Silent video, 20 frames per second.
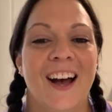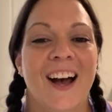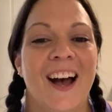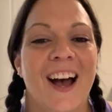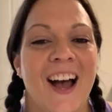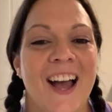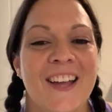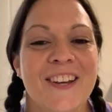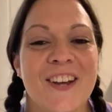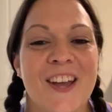
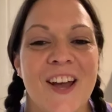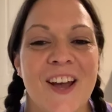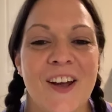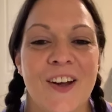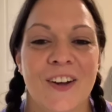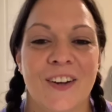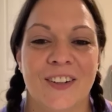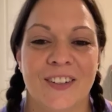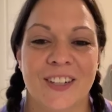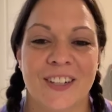I
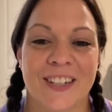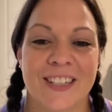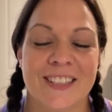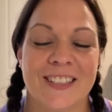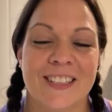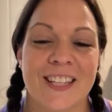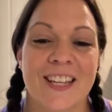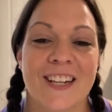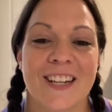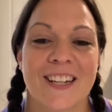know,
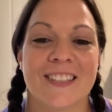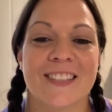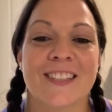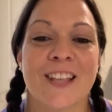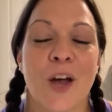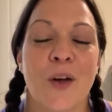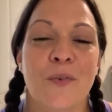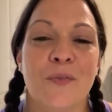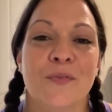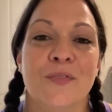Christina.
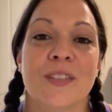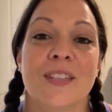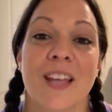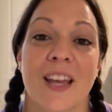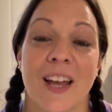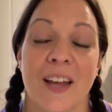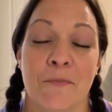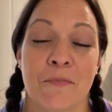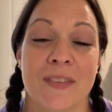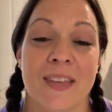
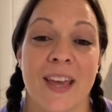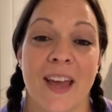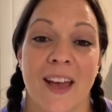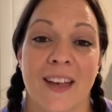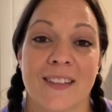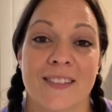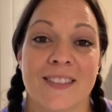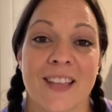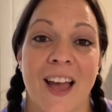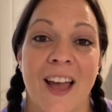
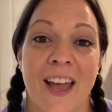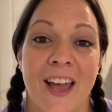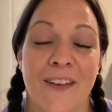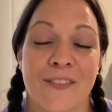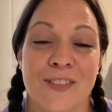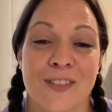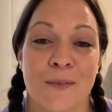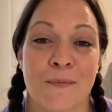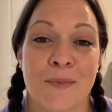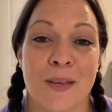Yes, I
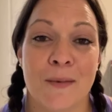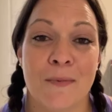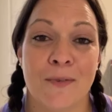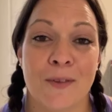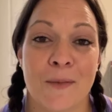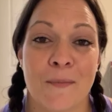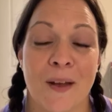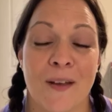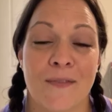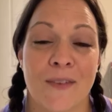have some
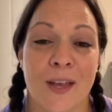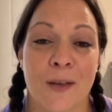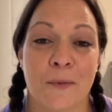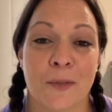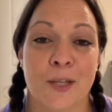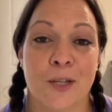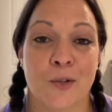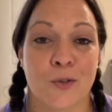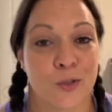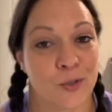people in my
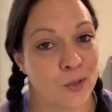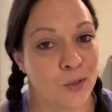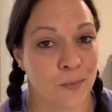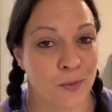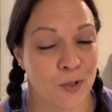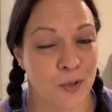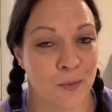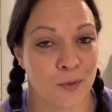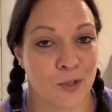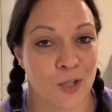family who are
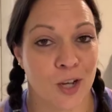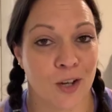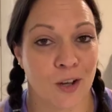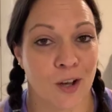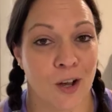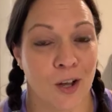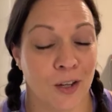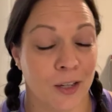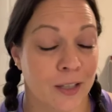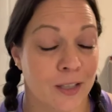super duper
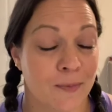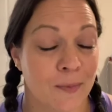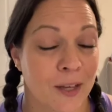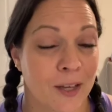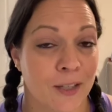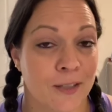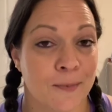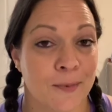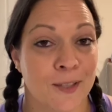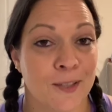chocoholics. My
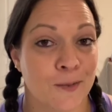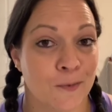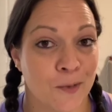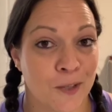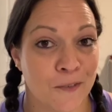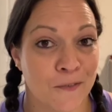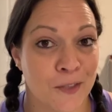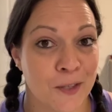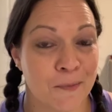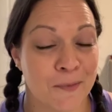husband is
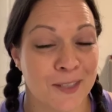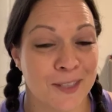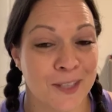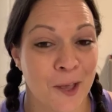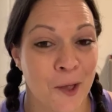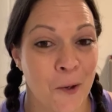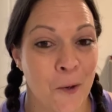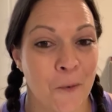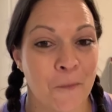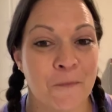one of them.
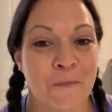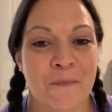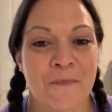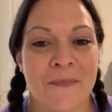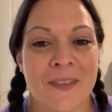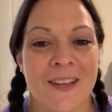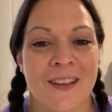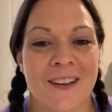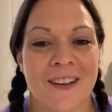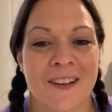So
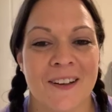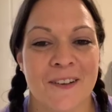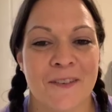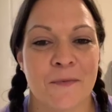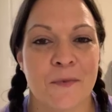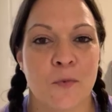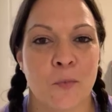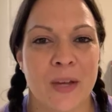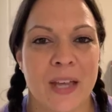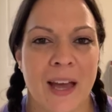
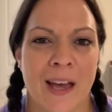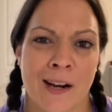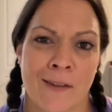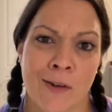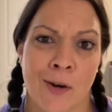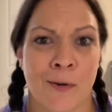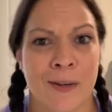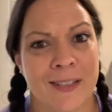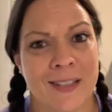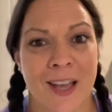we kind of
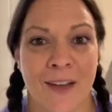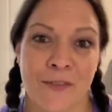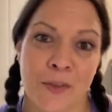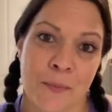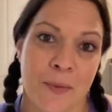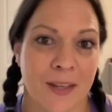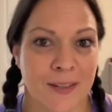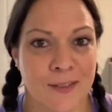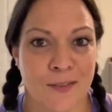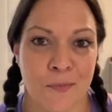always have the
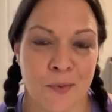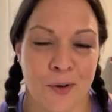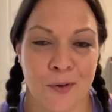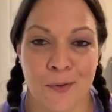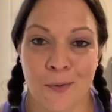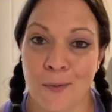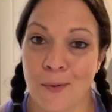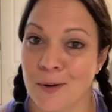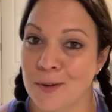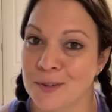best of
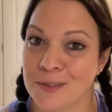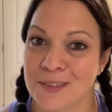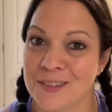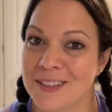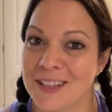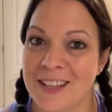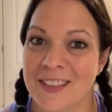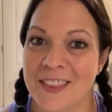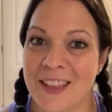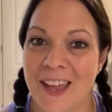both worlds
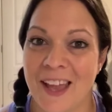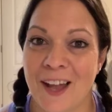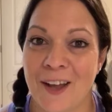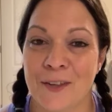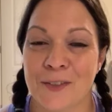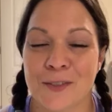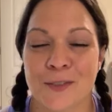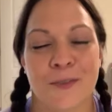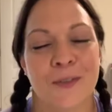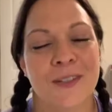in the
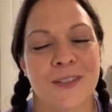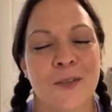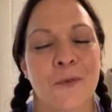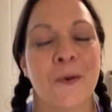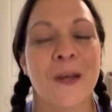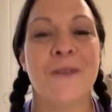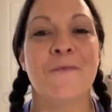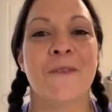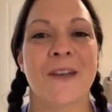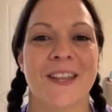house. So it's a
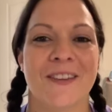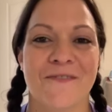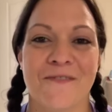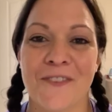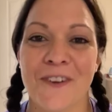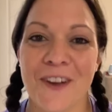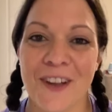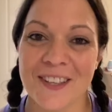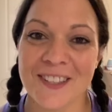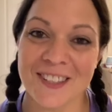win-win
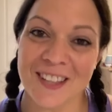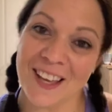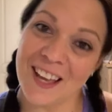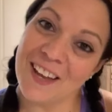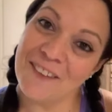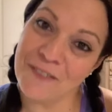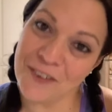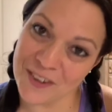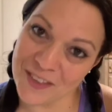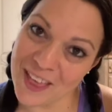for us
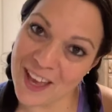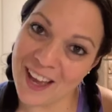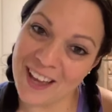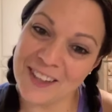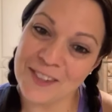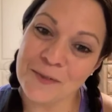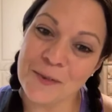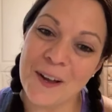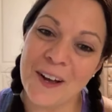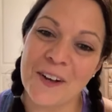for that
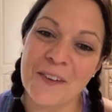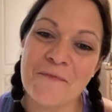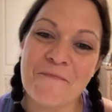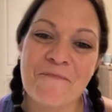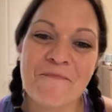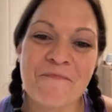as well.